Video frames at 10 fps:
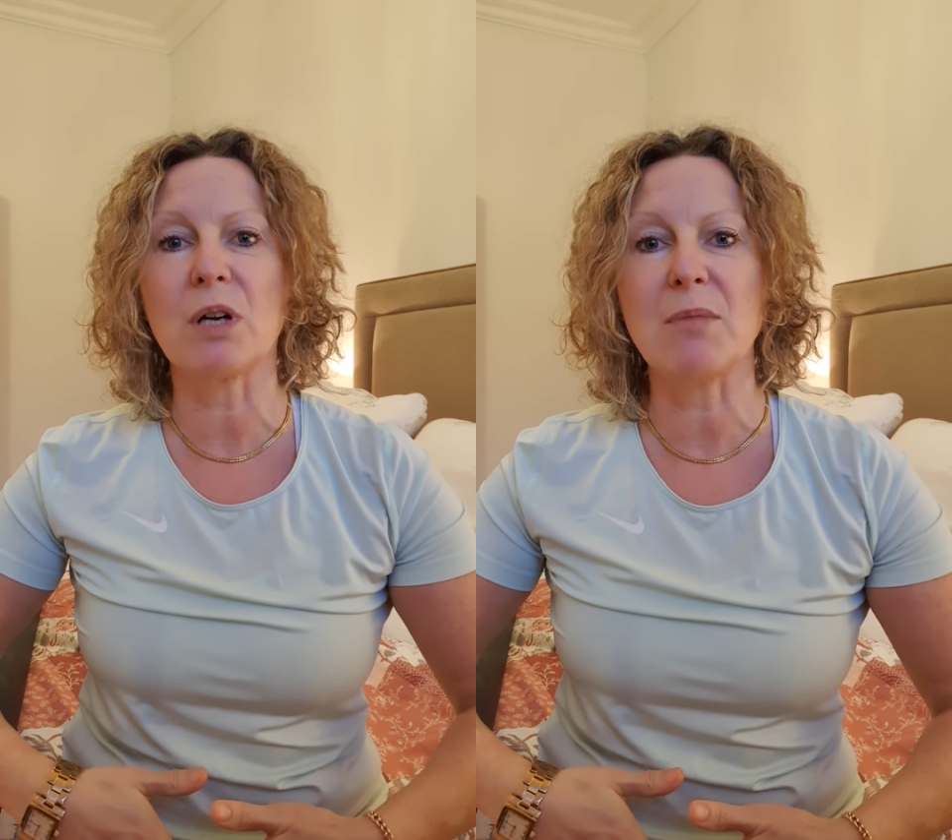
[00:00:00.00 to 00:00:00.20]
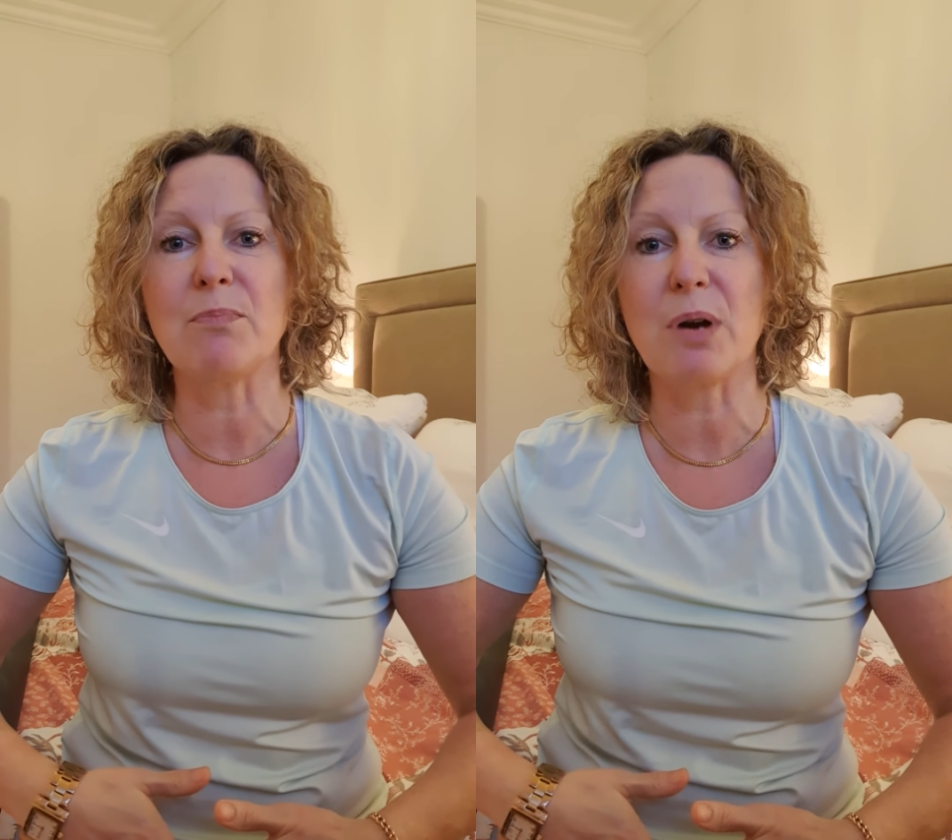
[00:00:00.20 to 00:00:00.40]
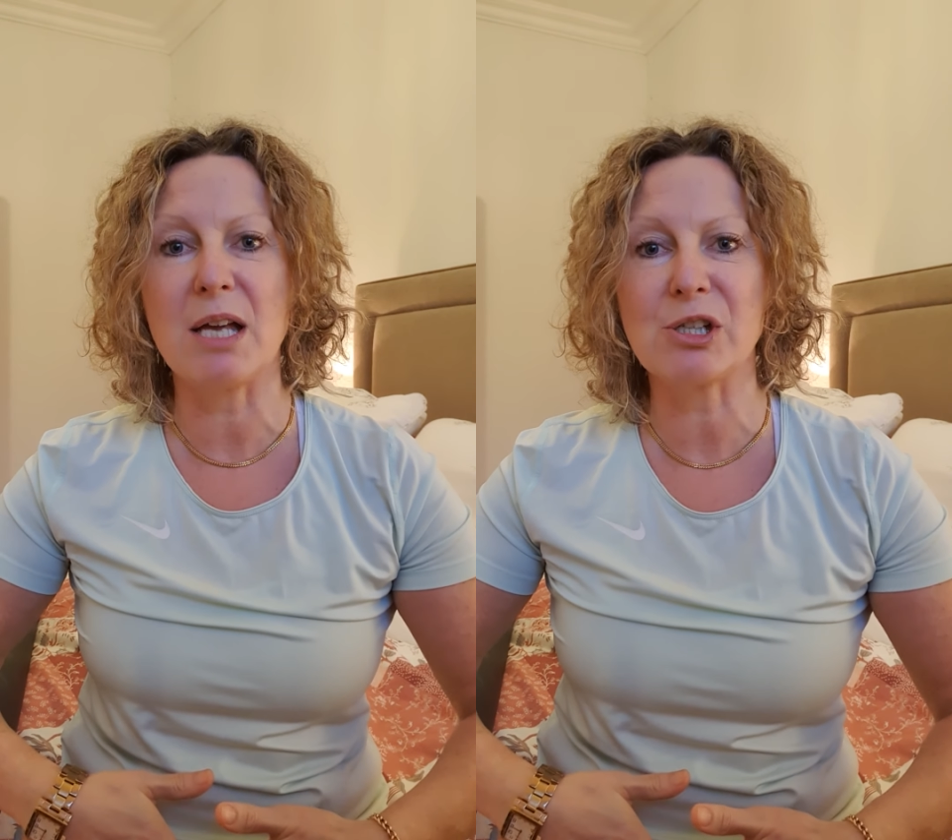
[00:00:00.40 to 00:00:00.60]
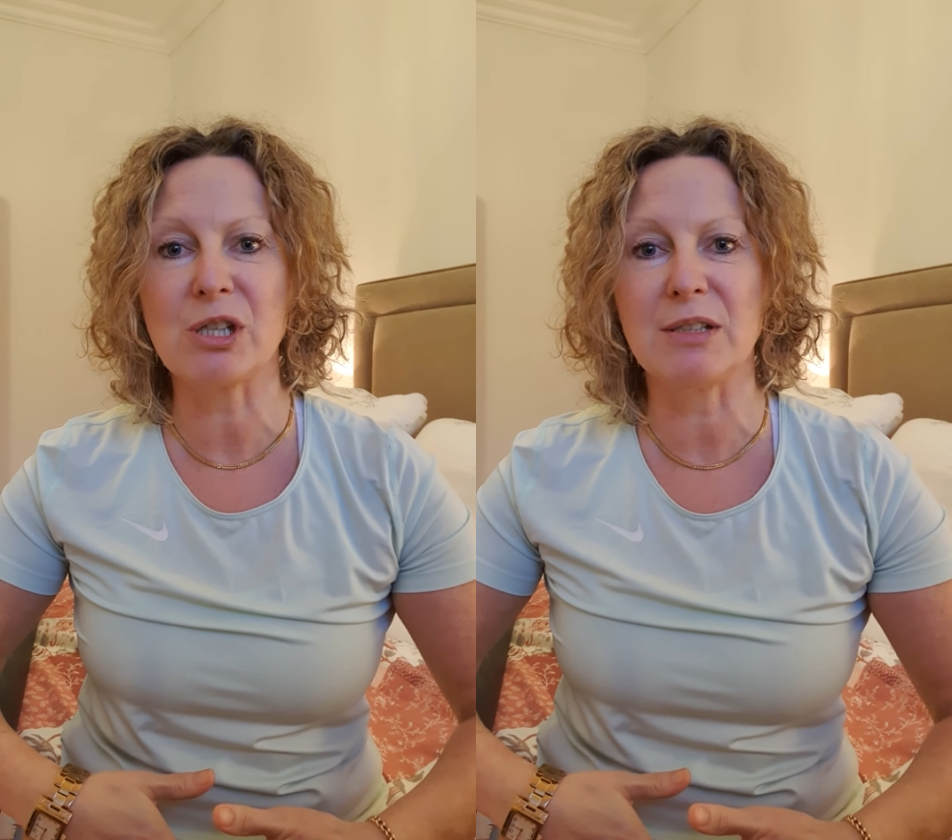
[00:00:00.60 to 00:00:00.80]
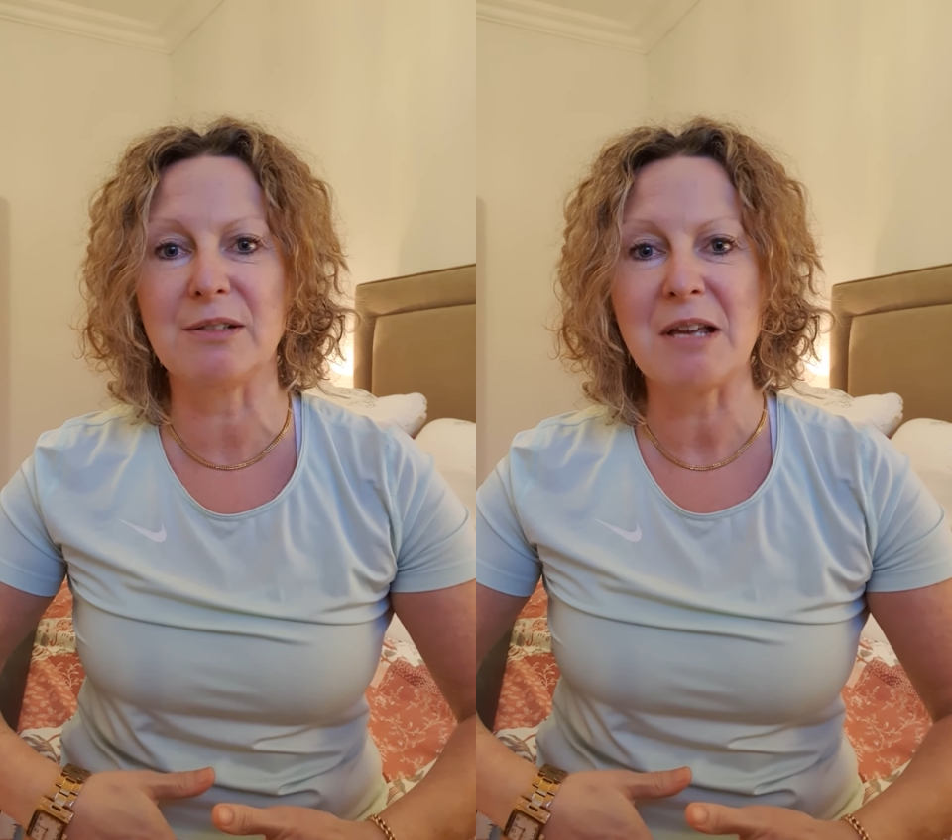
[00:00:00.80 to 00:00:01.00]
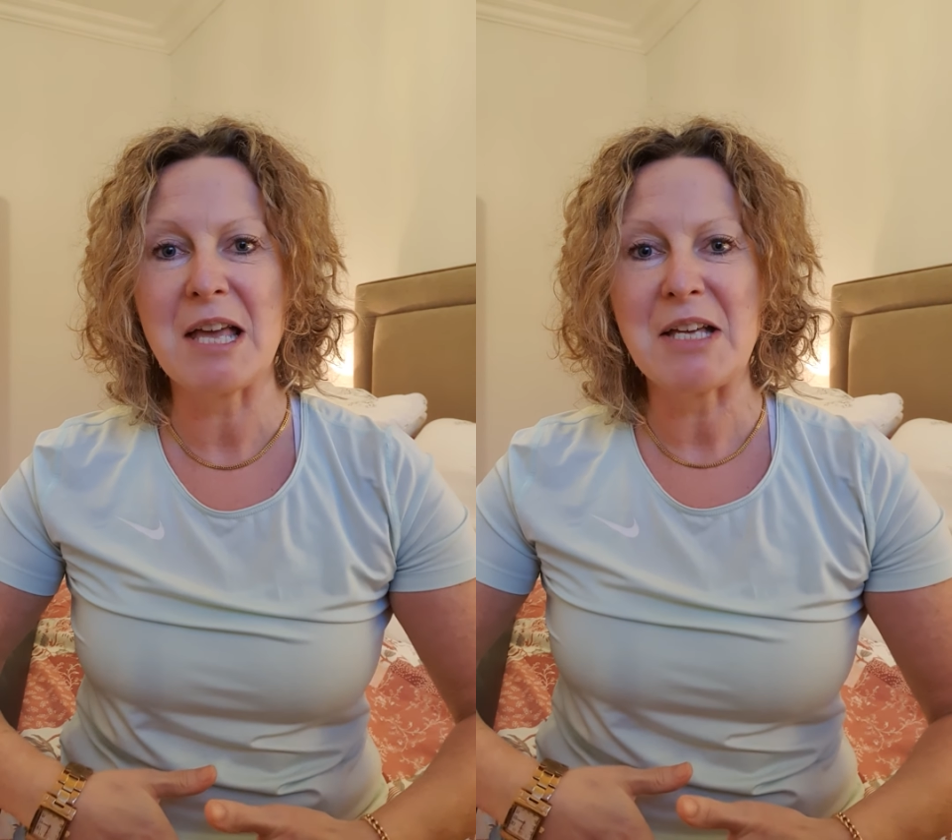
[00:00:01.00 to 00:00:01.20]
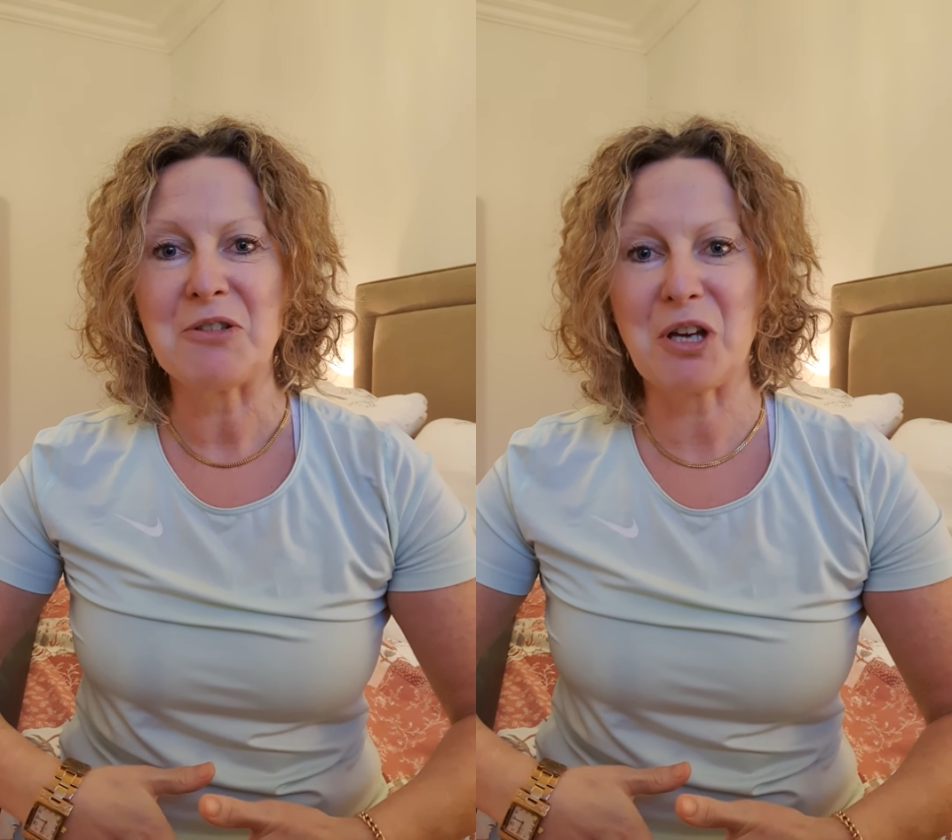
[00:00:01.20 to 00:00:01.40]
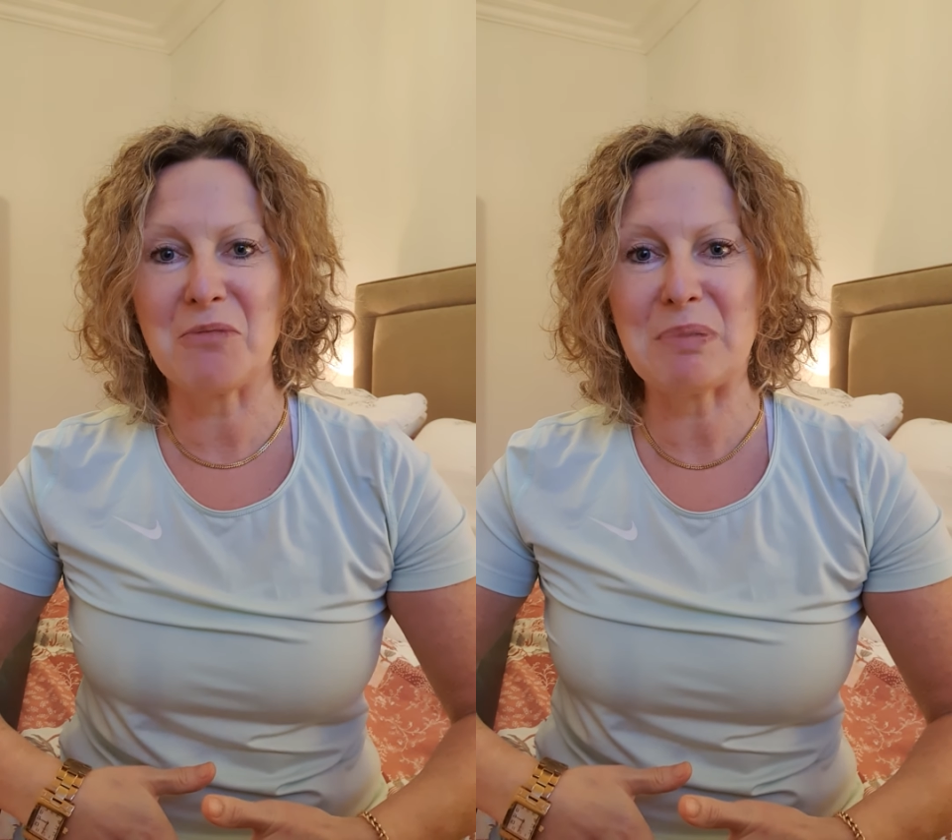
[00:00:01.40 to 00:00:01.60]
compression
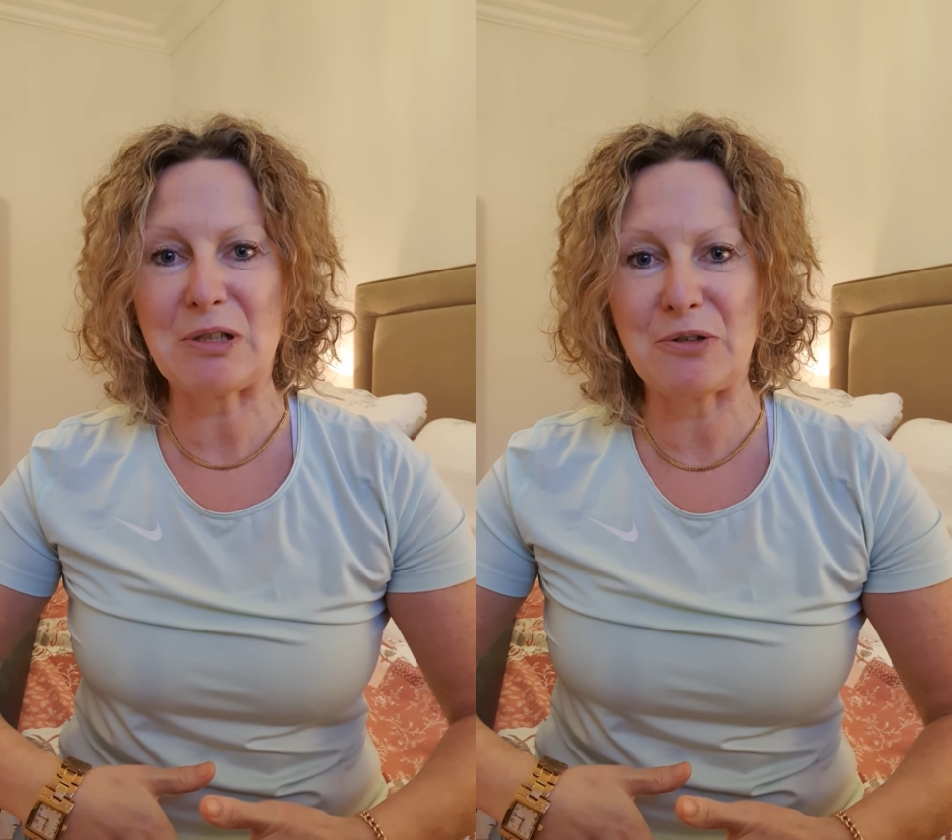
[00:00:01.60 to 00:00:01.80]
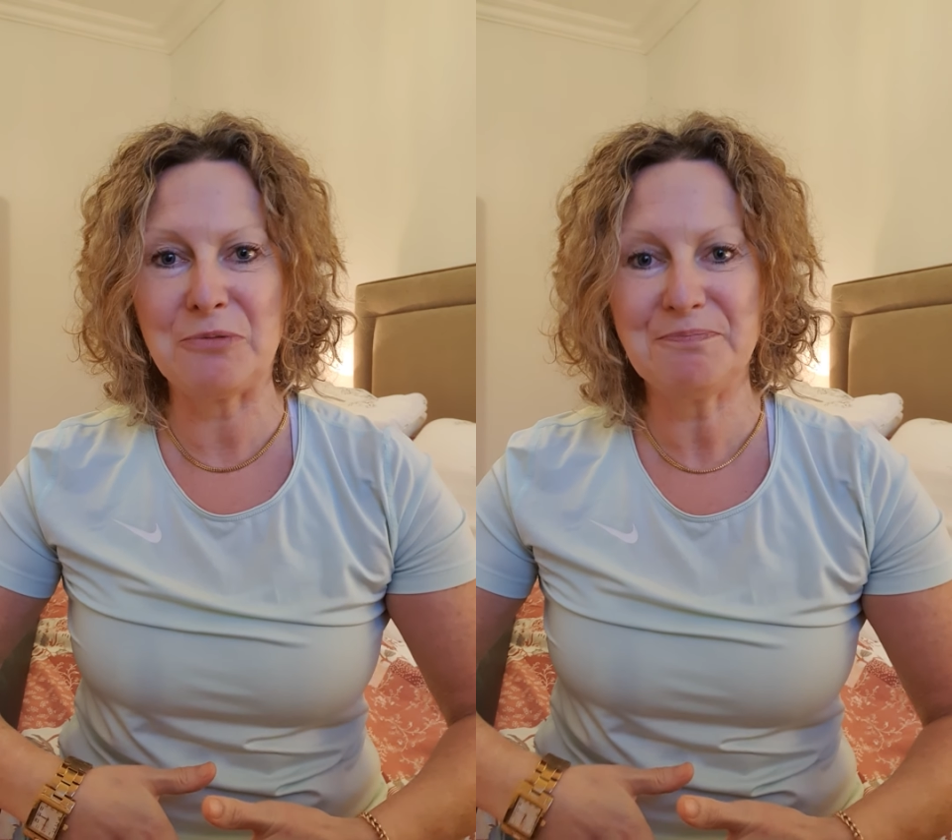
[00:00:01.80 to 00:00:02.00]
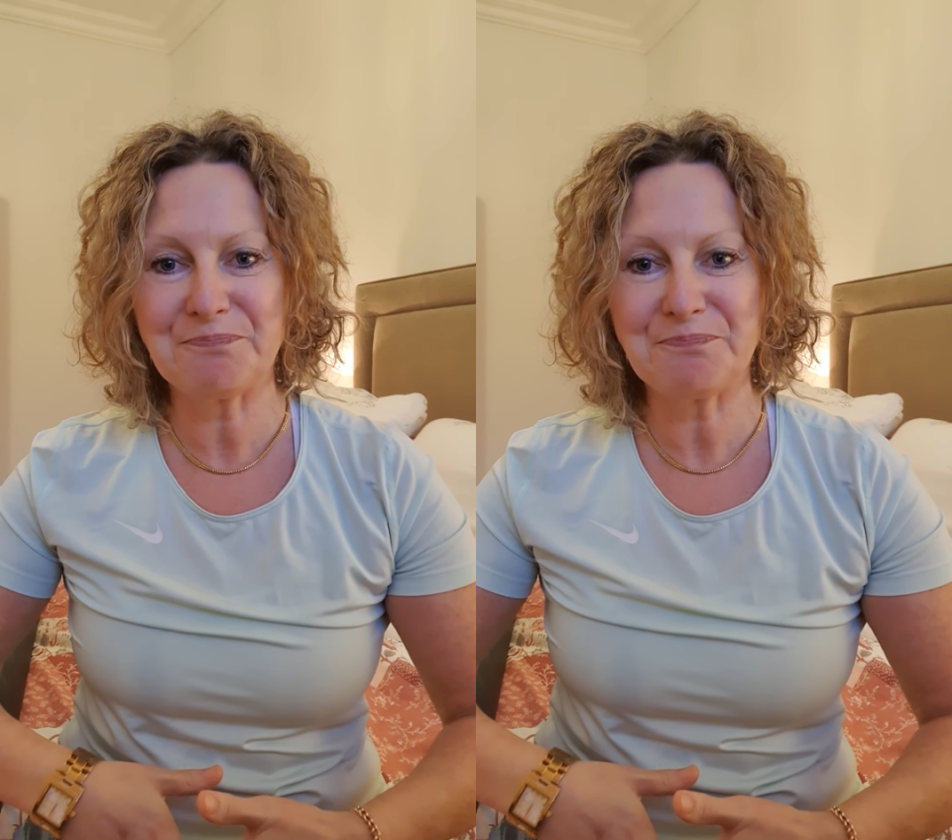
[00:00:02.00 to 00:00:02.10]
down below.